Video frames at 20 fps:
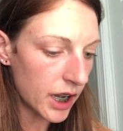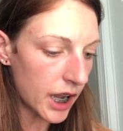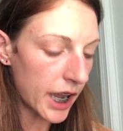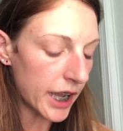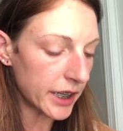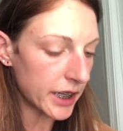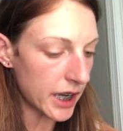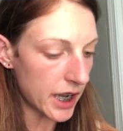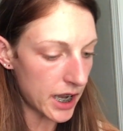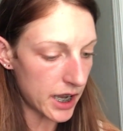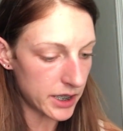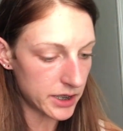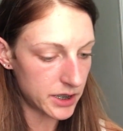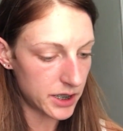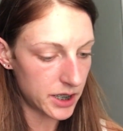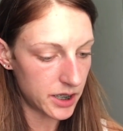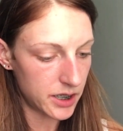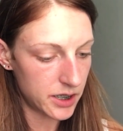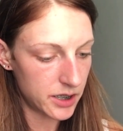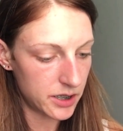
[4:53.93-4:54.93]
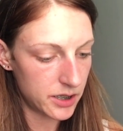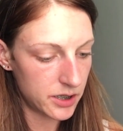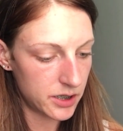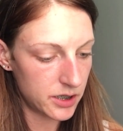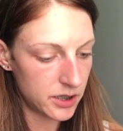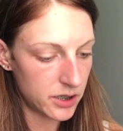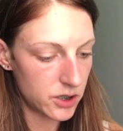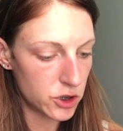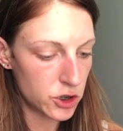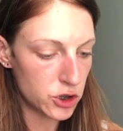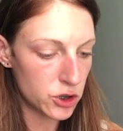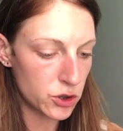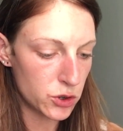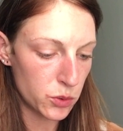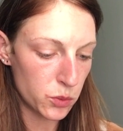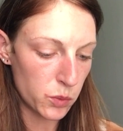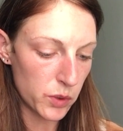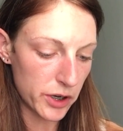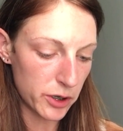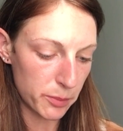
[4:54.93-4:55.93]
I got
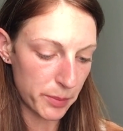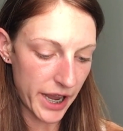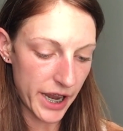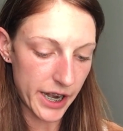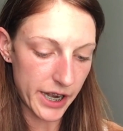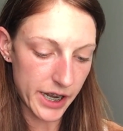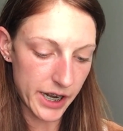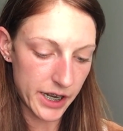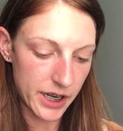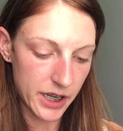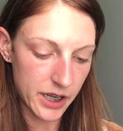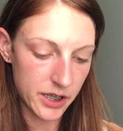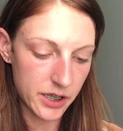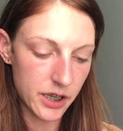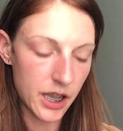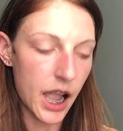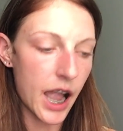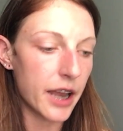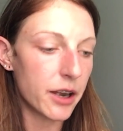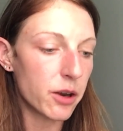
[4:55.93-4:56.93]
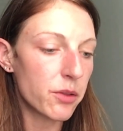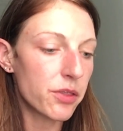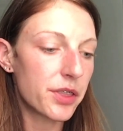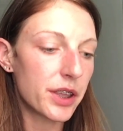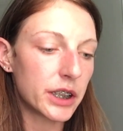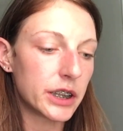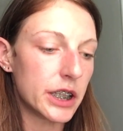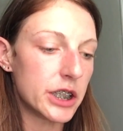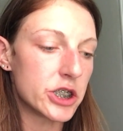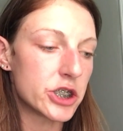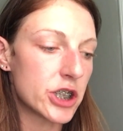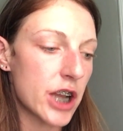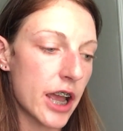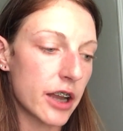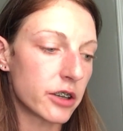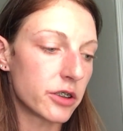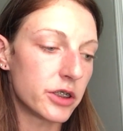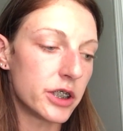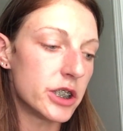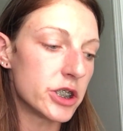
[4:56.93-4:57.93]
Twitter Pated. I don't think these
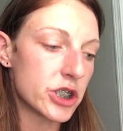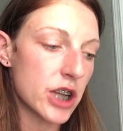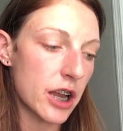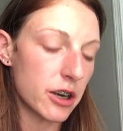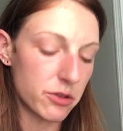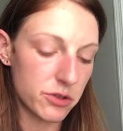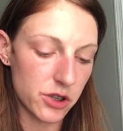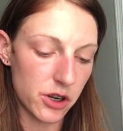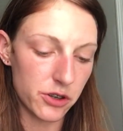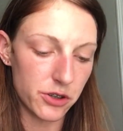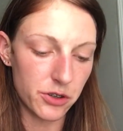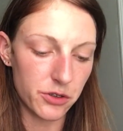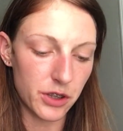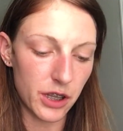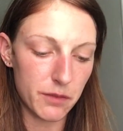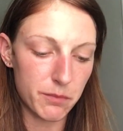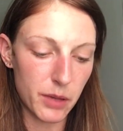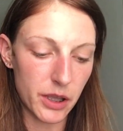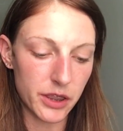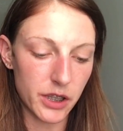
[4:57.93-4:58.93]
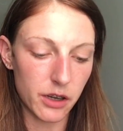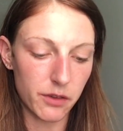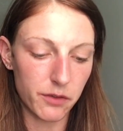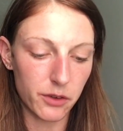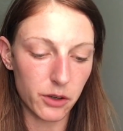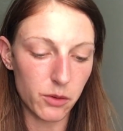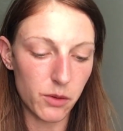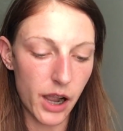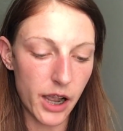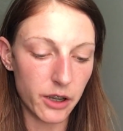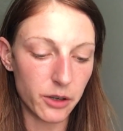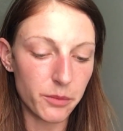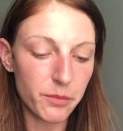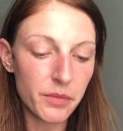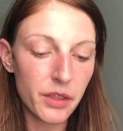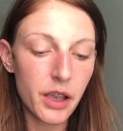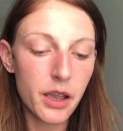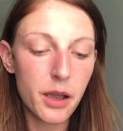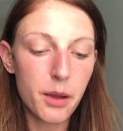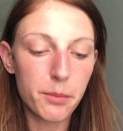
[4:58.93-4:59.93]
shadows are new. They've been there for a while.
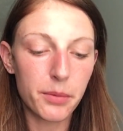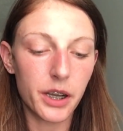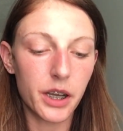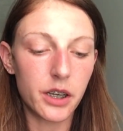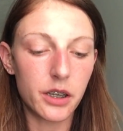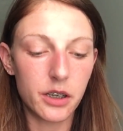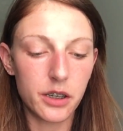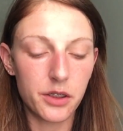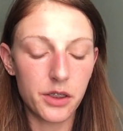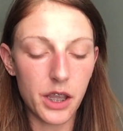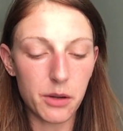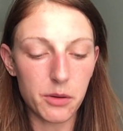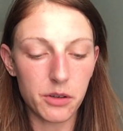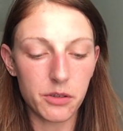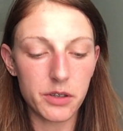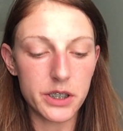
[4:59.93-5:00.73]
but they were